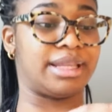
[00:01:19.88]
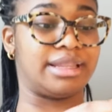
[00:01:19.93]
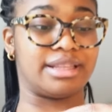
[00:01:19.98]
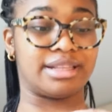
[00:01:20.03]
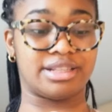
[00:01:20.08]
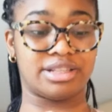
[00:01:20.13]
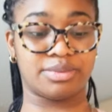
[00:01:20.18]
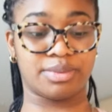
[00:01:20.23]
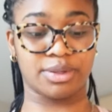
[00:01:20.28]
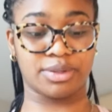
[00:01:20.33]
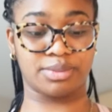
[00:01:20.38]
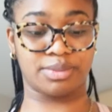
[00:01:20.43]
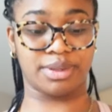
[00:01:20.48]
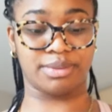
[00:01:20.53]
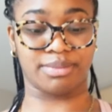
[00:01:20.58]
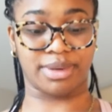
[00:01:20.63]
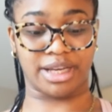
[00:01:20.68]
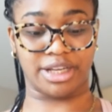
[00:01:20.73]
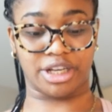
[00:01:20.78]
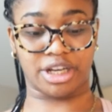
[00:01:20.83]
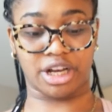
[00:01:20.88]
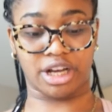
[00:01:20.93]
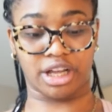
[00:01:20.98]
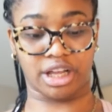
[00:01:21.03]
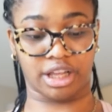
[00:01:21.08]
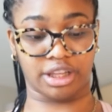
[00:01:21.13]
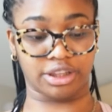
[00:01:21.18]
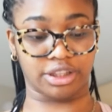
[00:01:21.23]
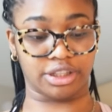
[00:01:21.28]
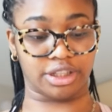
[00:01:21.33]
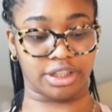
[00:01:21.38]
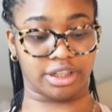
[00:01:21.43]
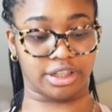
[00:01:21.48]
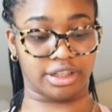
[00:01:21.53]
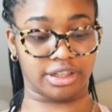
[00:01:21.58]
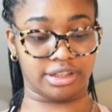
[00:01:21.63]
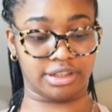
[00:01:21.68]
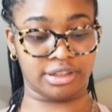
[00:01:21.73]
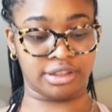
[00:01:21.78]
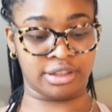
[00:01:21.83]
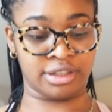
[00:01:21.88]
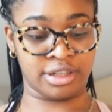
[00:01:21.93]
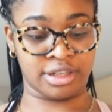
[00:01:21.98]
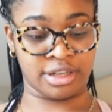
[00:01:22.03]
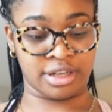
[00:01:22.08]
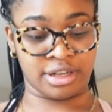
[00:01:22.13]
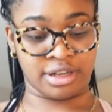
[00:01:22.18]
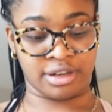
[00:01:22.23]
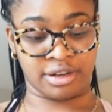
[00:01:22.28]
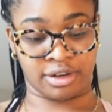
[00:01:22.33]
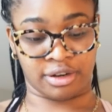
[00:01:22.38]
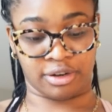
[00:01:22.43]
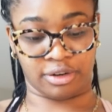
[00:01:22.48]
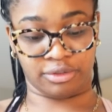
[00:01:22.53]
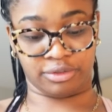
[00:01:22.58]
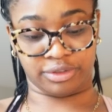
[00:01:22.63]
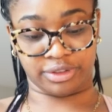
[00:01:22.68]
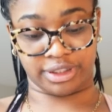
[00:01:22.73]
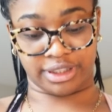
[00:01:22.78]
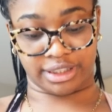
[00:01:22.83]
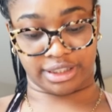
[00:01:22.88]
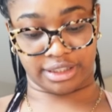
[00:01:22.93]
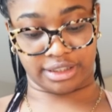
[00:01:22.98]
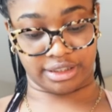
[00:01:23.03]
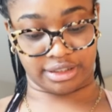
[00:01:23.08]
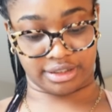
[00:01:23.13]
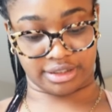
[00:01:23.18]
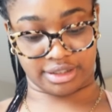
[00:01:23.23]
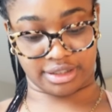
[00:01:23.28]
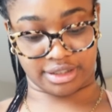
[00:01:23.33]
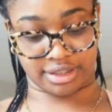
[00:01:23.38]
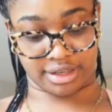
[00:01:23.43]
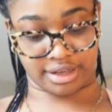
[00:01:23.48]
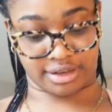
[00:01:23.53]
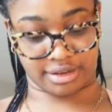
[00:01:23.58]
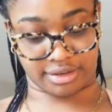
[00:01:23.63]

And this is supposed to be my color. Hopefully it is.